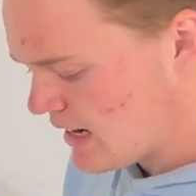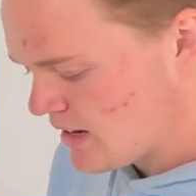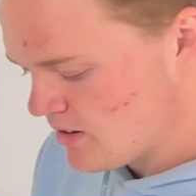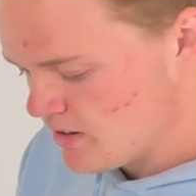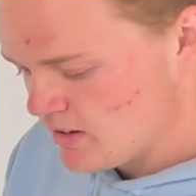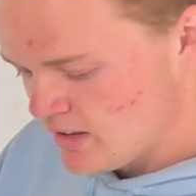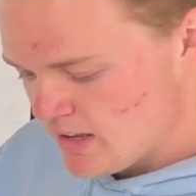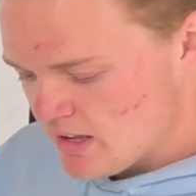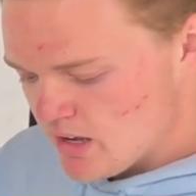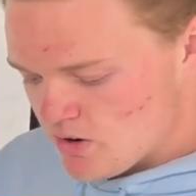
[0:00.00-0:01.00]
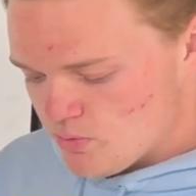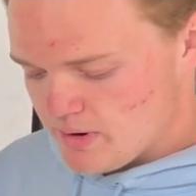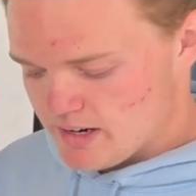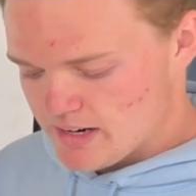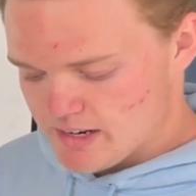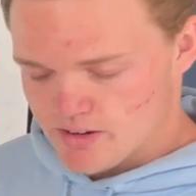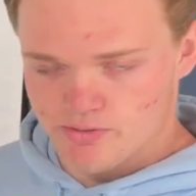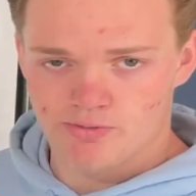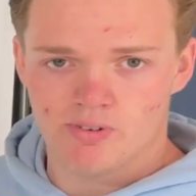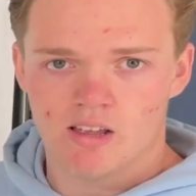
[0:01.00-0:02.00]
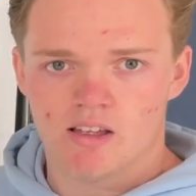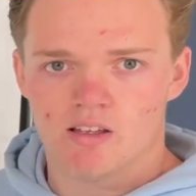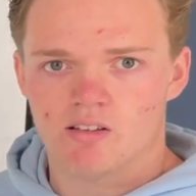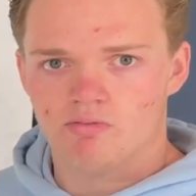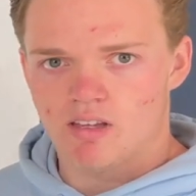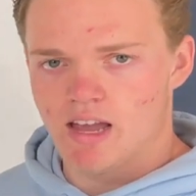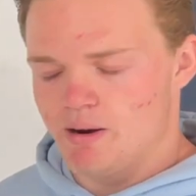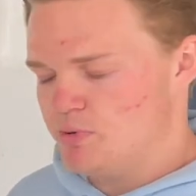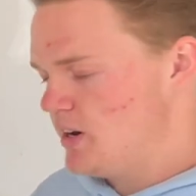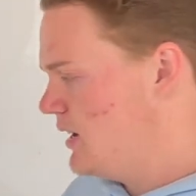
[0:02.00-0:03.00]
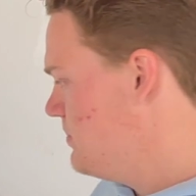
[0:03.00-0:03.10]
era, we have Abraham.